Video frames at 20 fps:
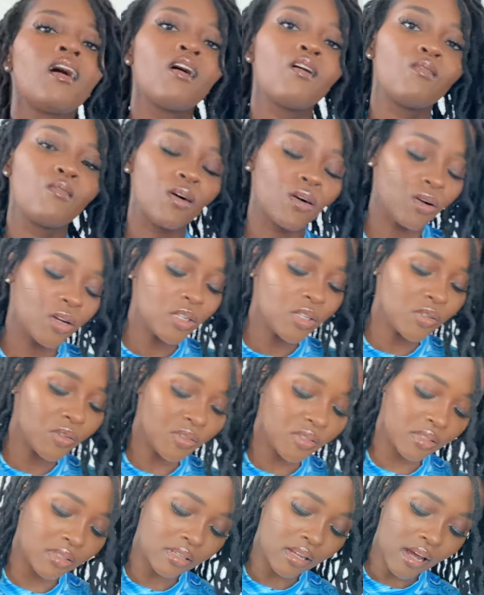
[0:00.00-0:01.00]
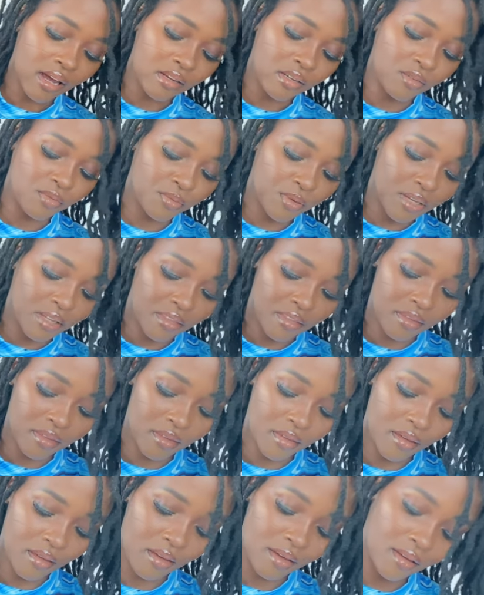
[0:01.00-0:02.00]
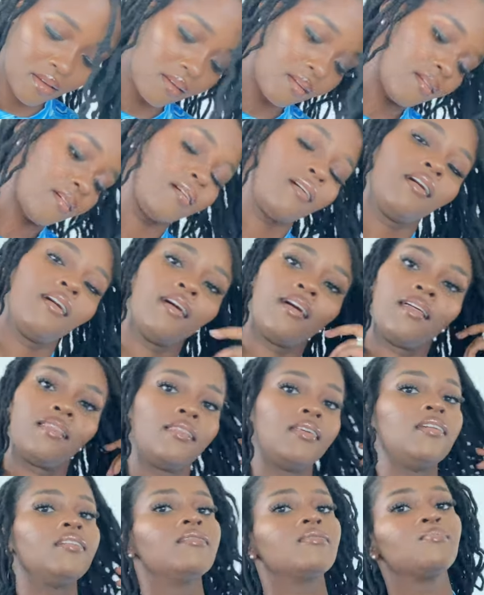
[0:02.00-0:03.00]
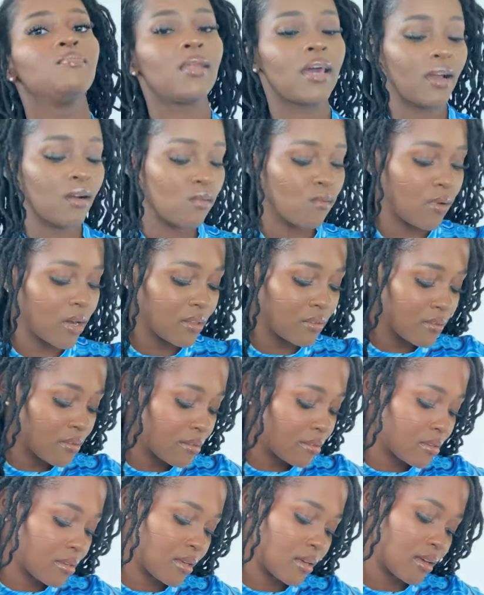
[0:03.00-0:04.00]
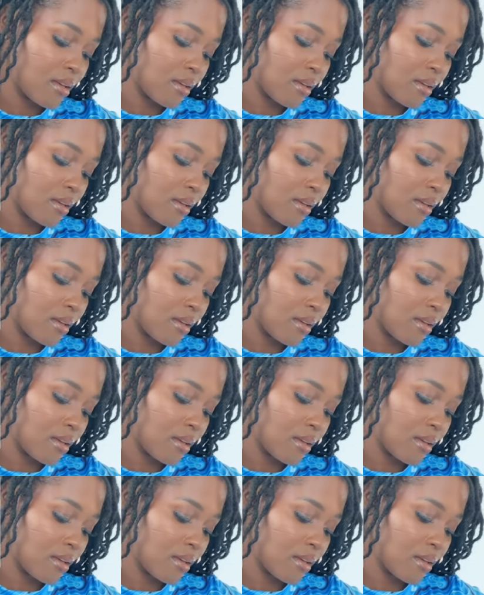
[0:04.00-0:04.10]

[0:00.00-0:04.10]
We're going to start with these black ones.